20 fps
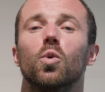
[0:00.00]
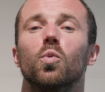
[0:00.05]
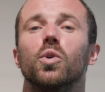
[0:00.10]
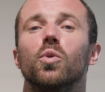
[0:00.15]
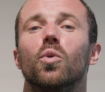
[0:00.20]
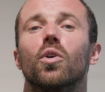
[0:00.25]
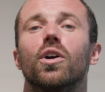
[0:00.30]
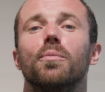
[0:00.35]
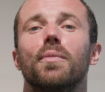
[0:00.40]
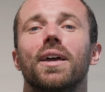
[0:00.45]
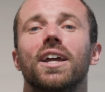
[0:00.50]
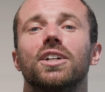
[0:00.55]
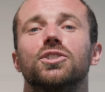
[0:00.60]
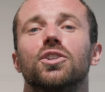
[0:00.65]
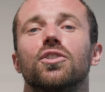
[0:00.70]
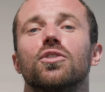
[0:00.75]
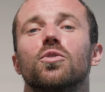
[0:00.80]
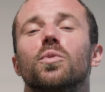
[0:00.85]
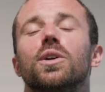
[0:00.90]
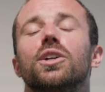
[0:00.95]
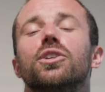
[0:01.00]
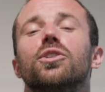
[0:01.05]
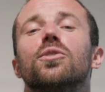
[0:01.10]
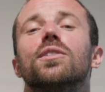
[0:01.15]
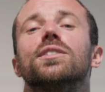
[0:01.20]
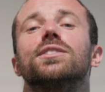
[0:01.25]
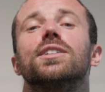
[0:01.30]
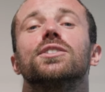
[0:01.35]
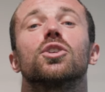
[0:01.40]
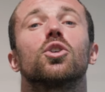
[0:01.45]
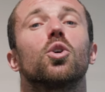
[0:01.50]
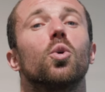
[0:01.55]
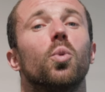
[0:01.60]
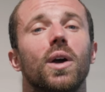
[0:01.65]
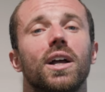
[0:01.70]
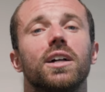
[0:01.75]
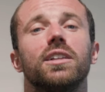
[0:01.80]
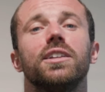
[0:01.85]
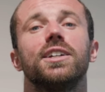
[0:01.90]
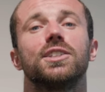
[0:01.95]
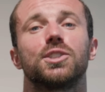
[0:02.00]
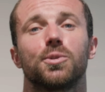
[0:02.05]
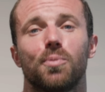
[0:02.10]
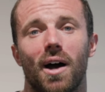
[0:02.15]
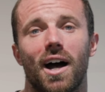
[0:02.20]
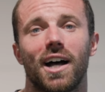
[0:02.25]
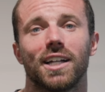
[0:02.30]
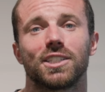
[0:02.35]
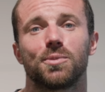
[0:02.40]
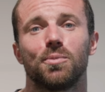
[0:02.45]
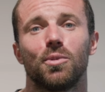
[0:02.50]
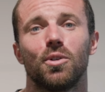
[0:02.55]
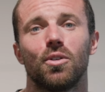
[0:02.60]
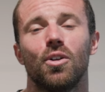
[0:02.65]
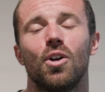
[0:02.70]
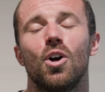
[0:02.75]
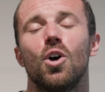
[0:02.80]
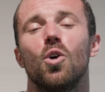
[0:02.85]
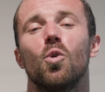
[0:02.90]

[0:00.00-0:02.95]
We want to make sure that we do this as quickly as possible